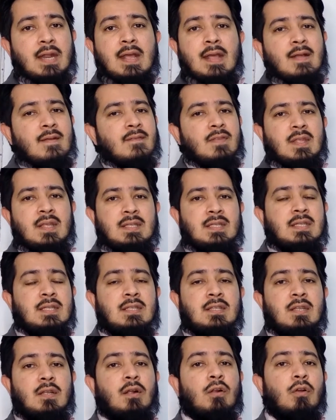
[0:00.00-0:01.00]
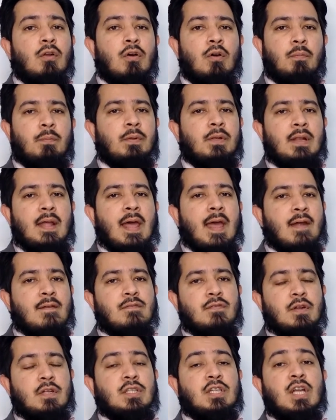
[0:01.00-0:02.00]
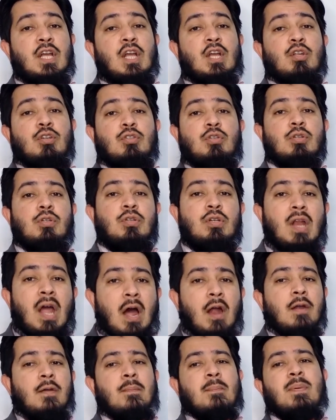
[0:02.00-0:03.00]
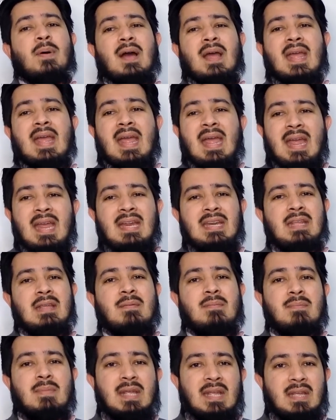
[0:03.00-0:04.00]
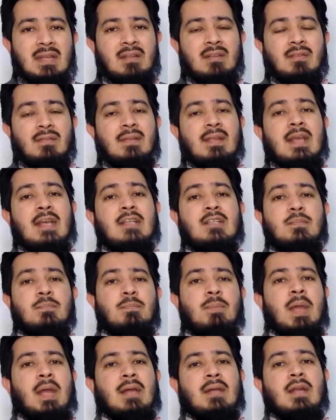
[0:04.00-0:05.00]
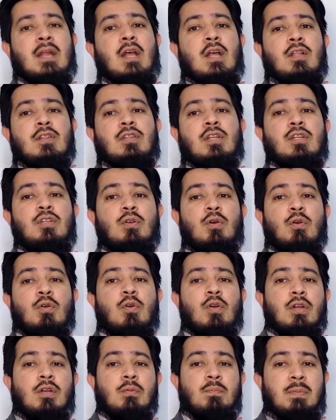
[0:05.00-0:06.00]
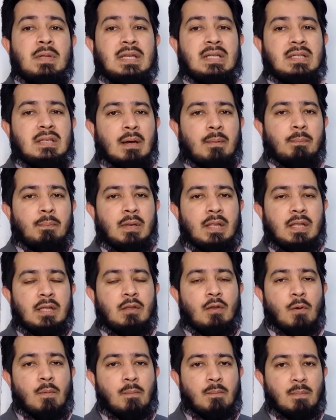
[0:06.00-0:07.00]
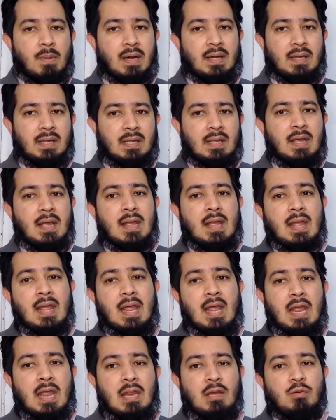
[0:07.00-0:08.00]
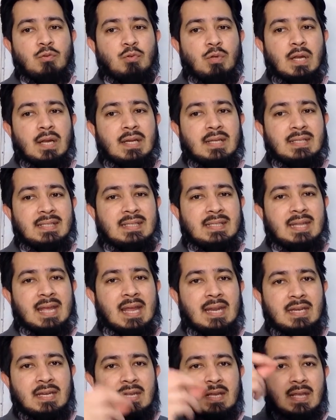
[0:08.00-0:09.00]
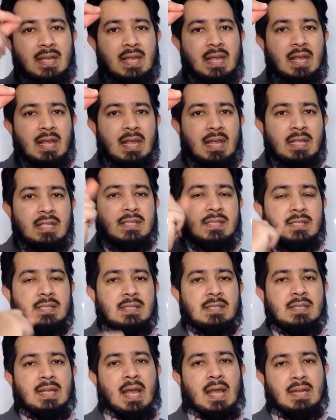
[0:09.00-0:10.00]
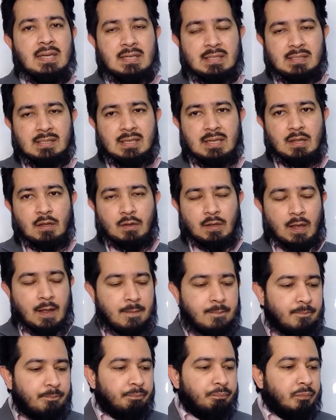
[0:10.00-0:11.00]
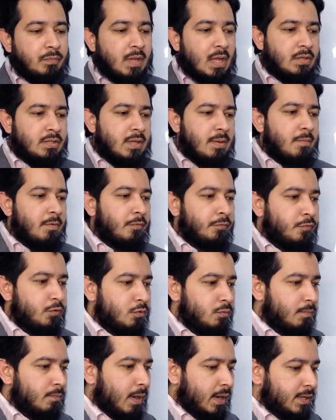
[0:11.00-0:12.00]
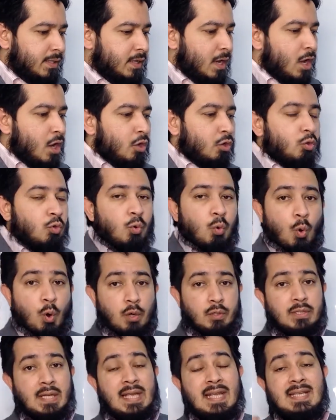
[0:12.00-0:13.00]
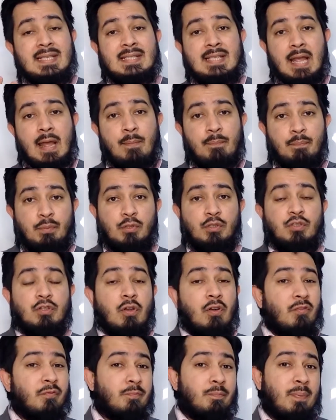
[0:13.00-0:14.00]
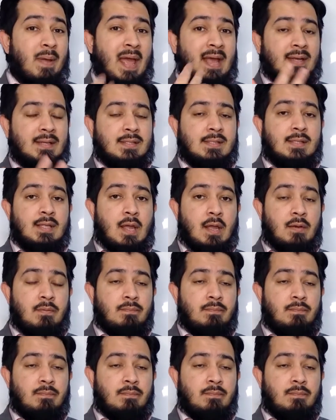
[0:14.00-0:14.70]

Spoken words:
This is the global average. Do not by any means expect that you're going to be doubling your money in real estate instantaneously, okay? Now, some of you might quote examples of Pakistan,